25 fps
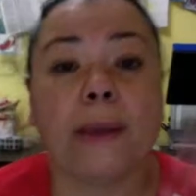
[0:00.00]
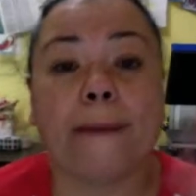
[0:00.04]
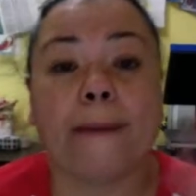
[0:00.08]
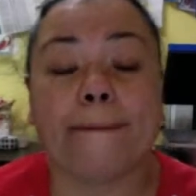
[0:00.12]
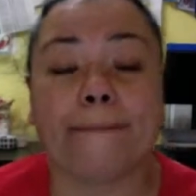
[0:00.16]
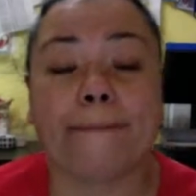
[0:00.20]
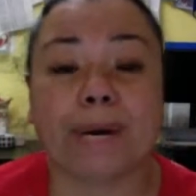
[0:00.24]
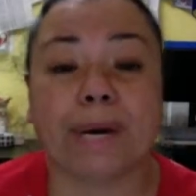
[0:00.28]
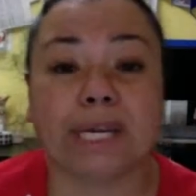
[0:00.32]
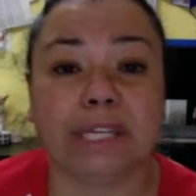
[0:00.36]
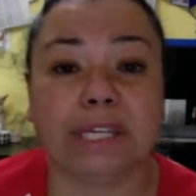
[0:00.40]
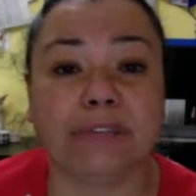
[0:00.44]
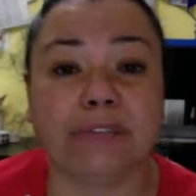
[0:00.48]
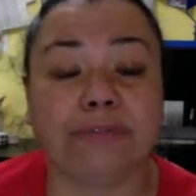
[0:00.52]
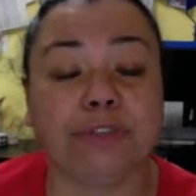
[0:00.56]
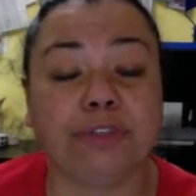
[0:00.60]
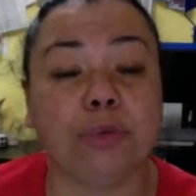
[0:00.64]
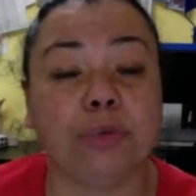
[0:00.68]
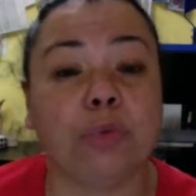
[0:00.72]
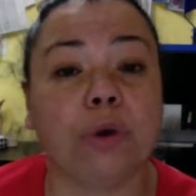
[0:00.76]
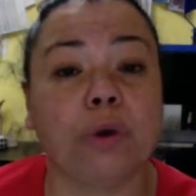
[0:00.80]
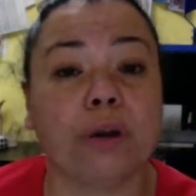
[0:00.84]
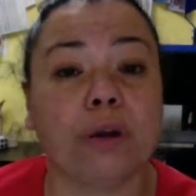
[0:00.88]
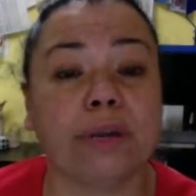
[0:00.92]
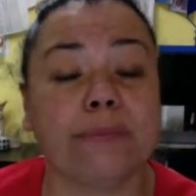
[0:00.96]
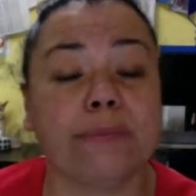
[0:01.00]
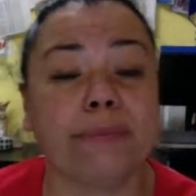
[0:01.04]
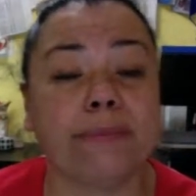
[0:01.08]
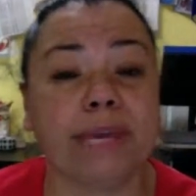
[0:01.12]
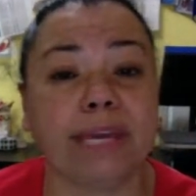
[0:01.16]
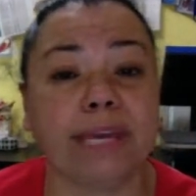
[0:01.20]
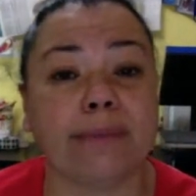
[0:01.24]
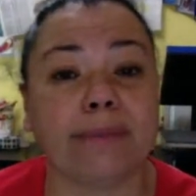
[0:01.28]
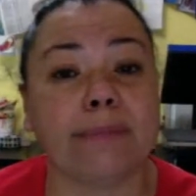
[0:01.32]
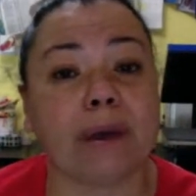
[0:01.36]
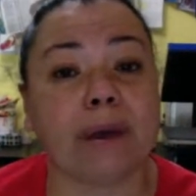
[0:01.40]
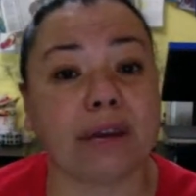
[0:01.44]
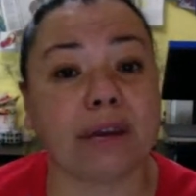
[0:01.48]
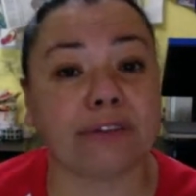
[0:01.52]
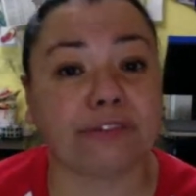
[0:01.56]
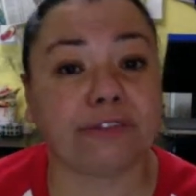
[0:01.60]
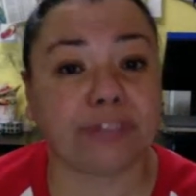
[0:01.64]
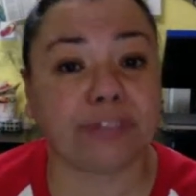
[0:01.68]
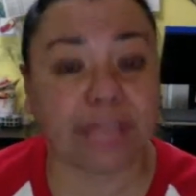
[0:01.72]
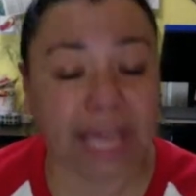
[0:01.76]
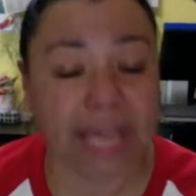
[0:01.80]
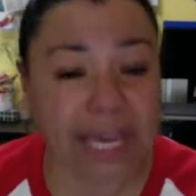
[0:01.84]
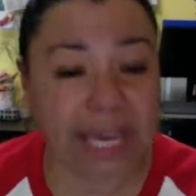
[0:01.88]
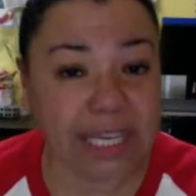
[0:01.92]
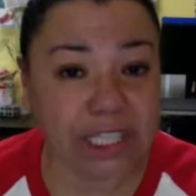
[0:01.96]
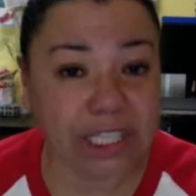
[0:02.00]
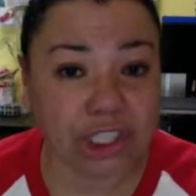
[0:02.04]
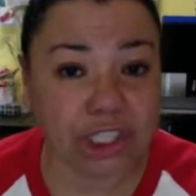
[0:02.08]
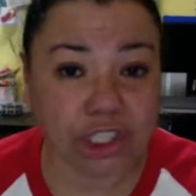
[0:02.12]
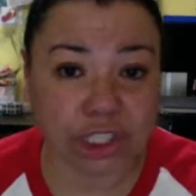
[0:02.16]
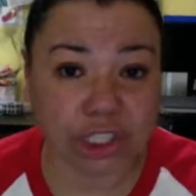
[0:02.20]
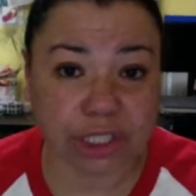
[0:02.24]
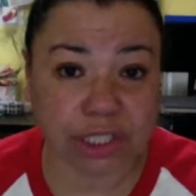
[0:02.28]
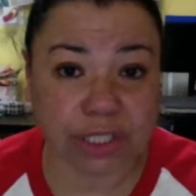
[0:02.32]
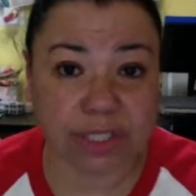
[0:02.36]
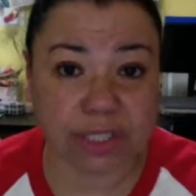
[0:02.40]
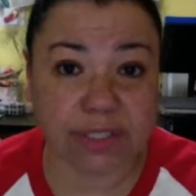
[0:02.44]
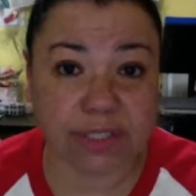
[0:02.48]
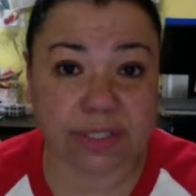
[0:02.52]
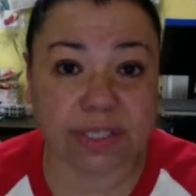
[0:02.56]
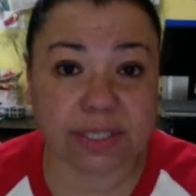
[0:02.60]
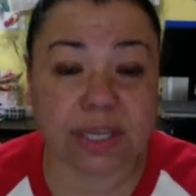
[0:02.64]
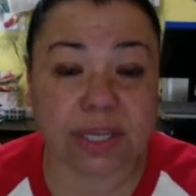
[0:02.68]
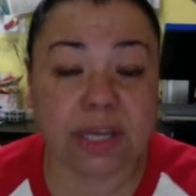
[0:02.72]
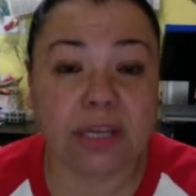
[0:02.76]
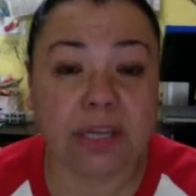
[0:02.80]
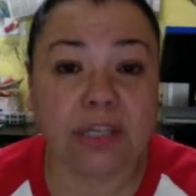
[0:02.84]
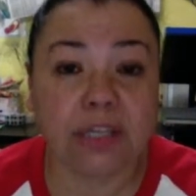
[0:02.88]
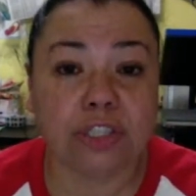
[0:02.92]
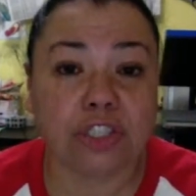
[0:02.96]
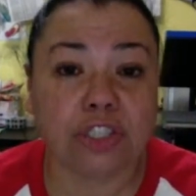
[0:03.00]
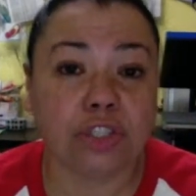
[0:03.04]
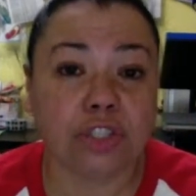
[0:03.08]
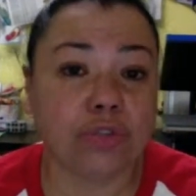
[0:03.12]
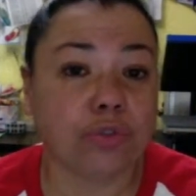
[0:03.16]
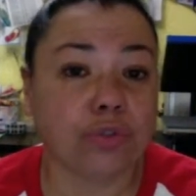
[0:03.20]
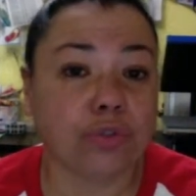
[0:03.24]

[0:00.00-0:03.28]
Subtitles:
But if you want to make modifications to